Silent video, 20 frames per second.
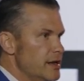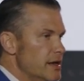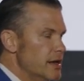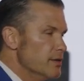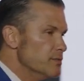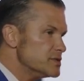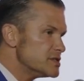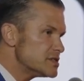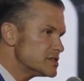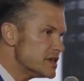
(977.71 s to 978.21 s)
it
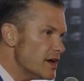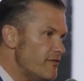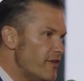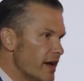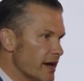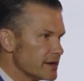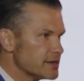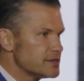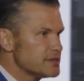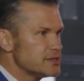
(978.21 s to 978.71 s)
was
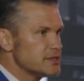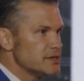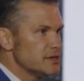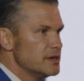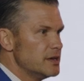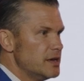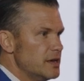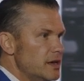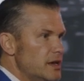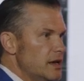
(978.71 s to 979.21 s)
civics,
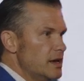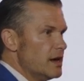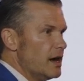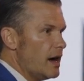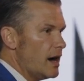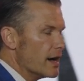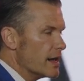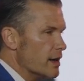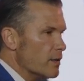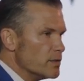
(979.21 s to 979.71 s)

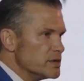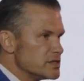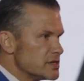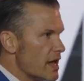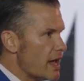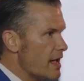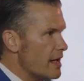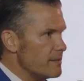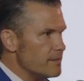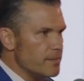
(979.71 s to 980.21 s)
uh, it was it,
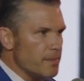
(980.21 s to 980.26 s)
eh,